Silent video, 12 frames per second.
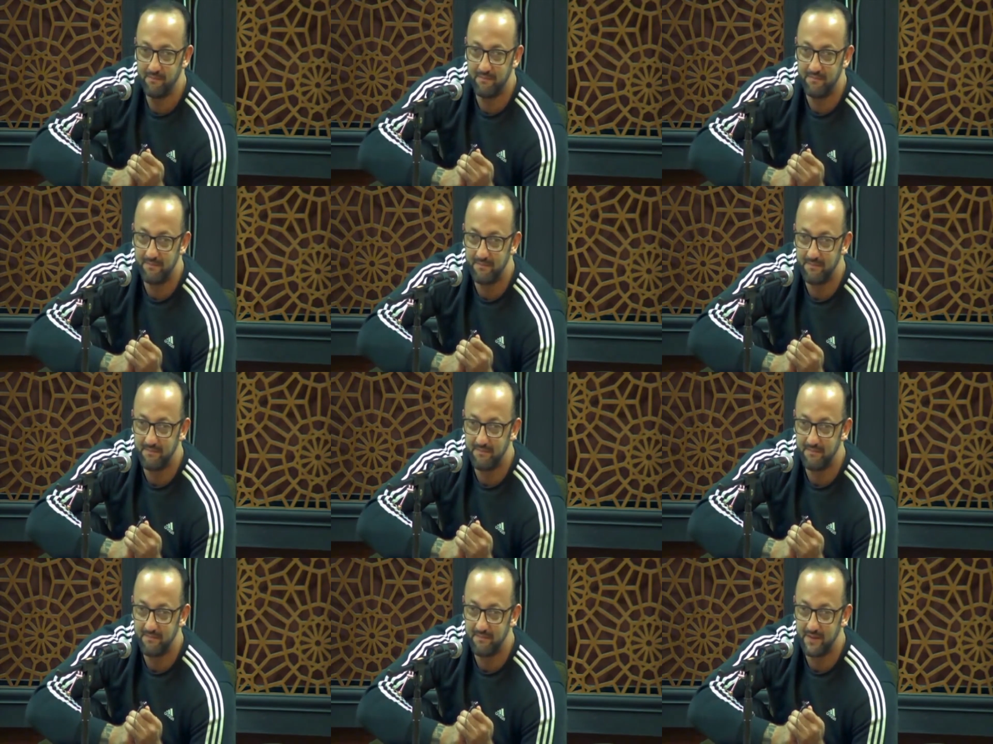
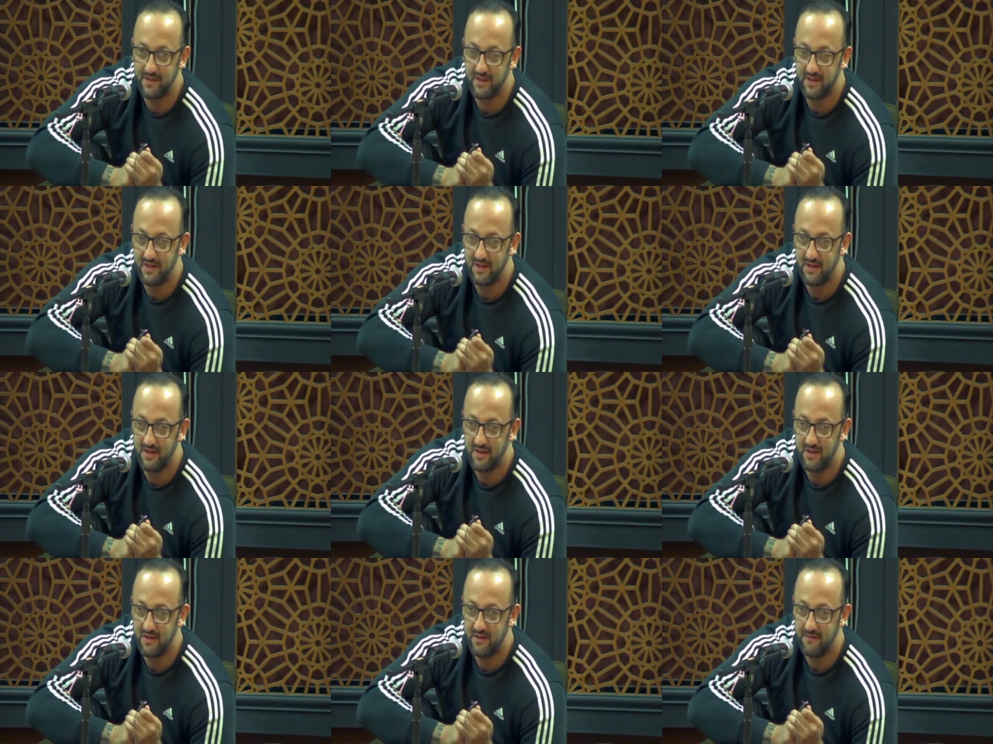
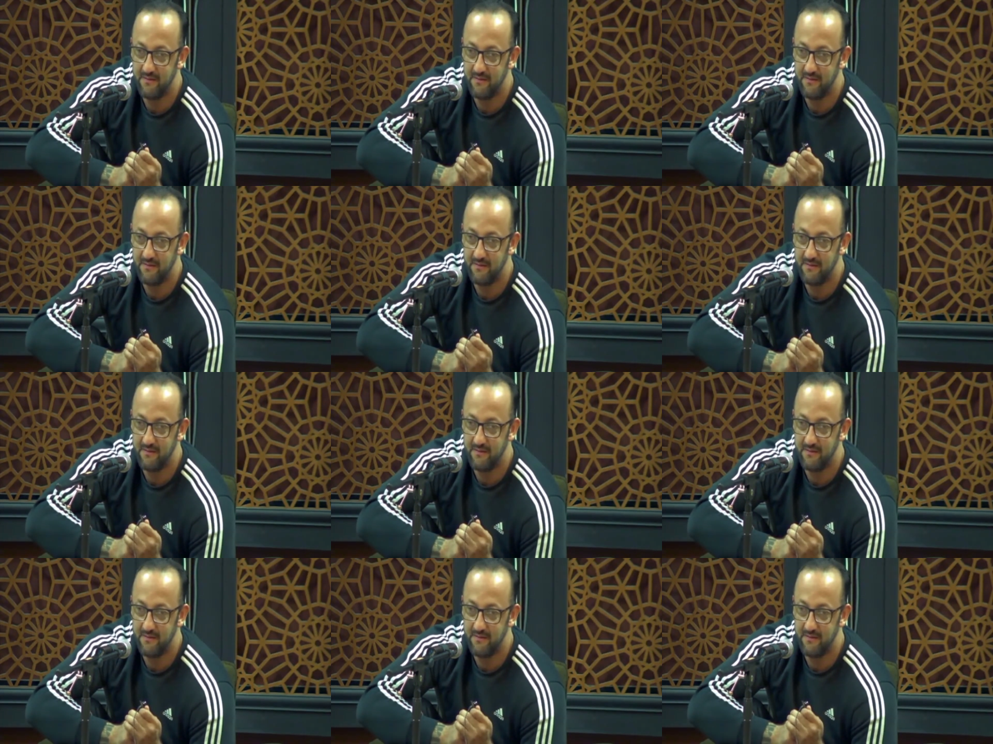[no speech]